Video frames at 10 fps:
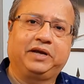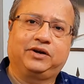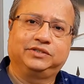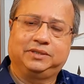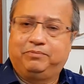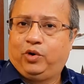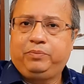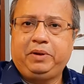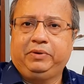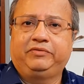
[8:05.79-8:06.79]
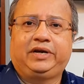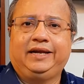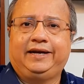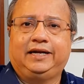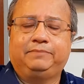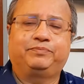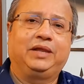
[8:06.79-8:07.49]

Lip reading: because the more people we can help,